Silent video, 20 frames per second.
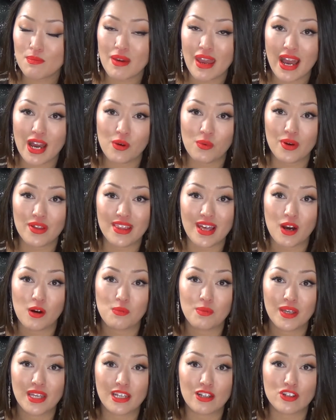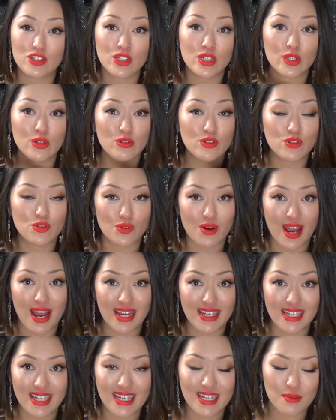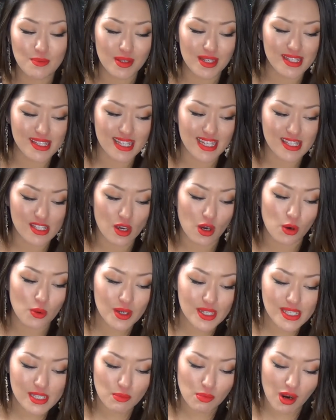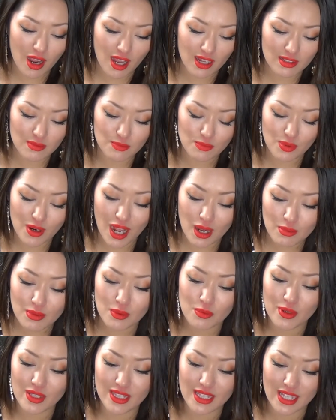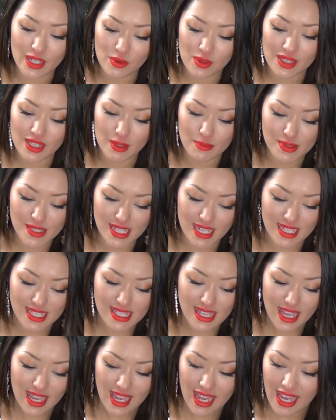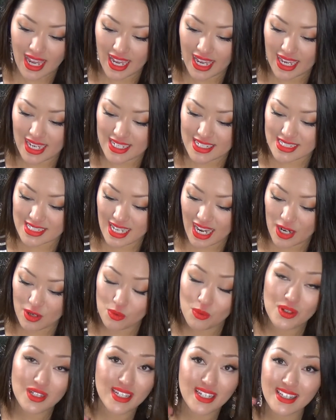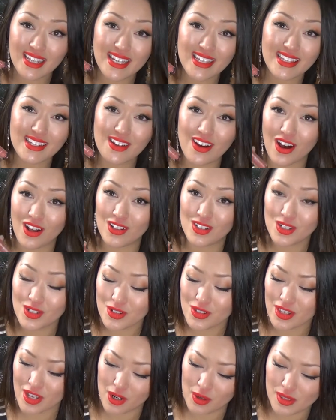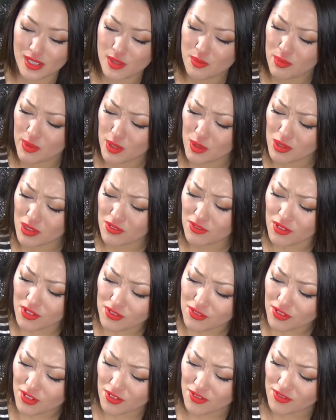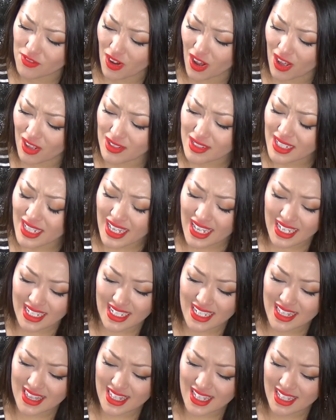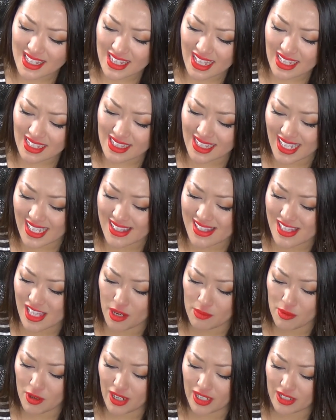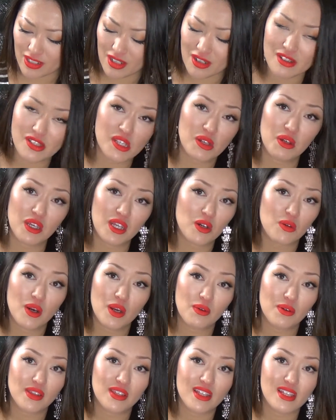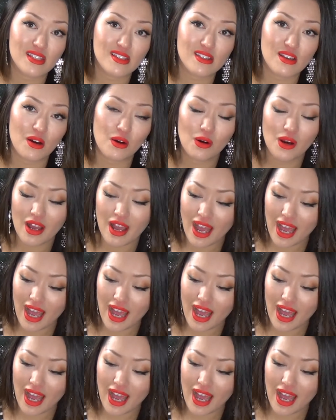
matte without being too drying because that's always the problem with liquid lipsticks and I really like the color though. It's beautiful for fall and I think that late summer I could also get away with this. So